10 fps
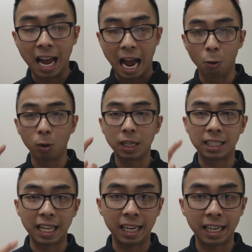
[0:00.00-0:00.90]
our
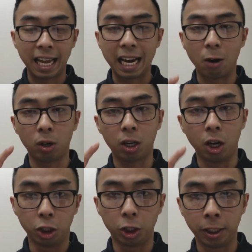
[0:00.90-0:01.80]
state and our
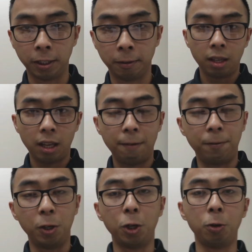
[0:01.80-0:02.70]
country? If
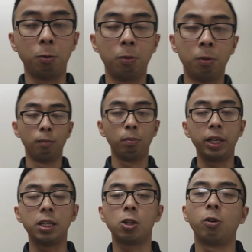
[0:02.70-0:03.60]
you do,
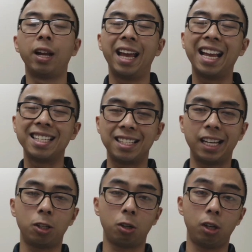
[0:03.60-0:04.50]
please don't
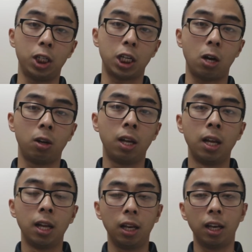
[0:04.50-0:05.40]
hesitate to reach out.
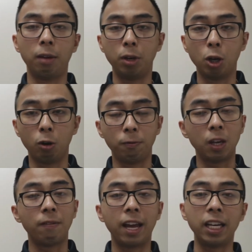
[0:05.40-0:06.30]
Let me know if you
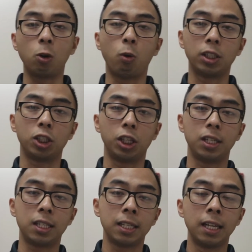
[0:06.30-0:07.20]
have any
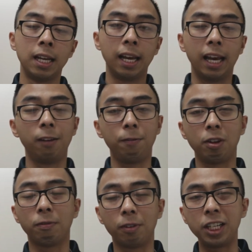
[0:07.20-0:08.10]
questions. And if
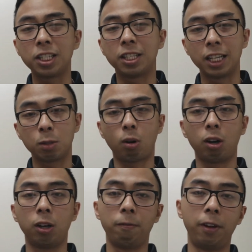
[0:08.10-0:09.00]
you've reached this part
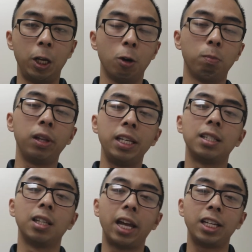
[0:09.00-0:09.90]
of the video,
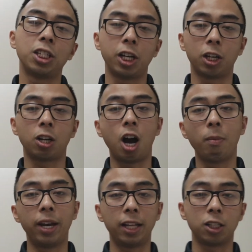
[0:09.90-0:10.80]
please like, share,
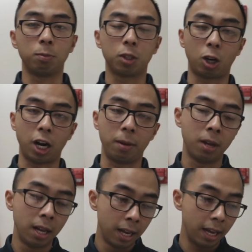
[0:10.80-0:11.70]
comment, and subscribe.
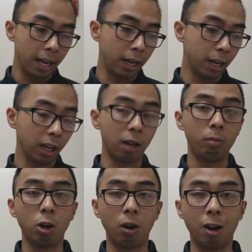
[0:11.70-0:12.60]
And let me
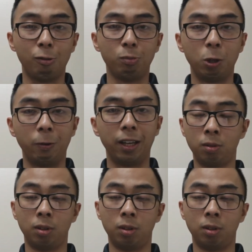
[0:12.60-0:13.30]
know how I'm doing.